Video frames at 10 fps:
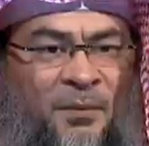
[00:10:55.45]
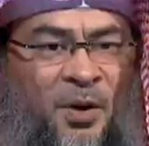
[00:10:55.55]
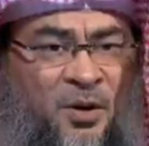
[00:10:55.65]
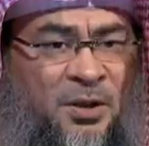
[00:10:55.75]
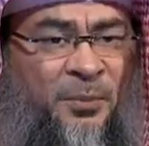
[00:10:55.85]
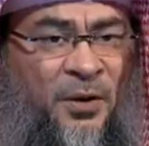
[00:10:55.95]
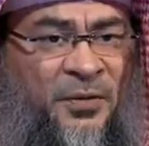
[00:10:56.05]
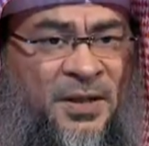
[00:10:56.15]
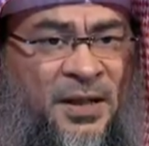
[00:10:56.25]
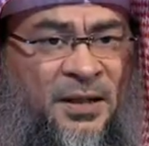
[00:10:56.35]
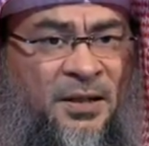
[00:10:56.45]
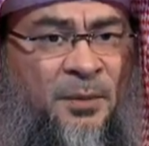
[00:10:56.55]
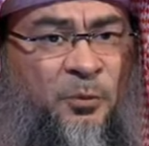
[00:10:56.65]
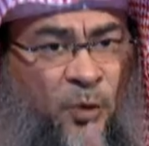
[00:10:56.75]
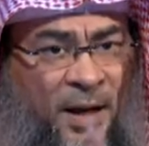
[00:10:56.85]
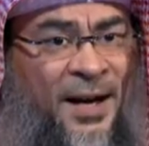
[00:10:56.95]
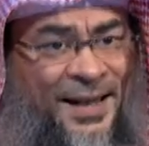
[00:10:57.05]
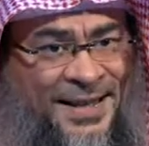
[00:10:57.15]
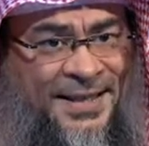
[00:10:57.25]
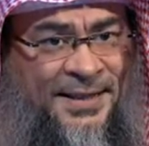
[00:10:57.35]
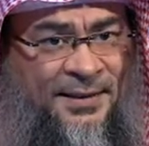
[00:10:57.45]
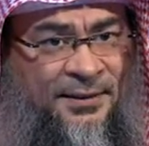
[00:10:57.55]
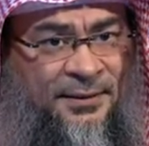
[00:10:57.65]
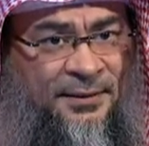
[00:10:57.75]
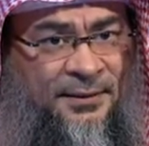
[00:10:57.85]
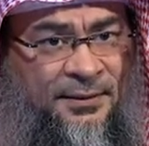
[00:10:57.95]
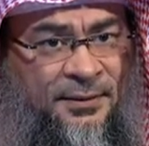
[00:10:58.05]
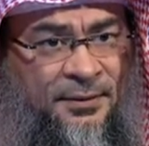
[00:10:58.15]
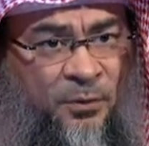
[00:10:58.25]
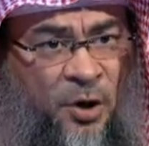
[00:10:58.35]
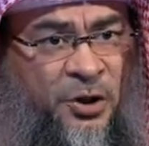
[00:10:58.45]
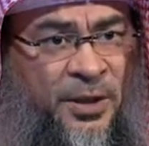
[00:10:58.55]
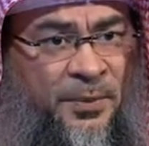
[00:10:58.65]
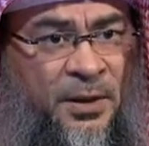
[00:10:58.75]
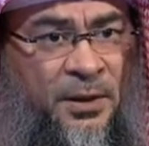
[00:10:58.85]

Because the Prophet says, Asam, dua is worship.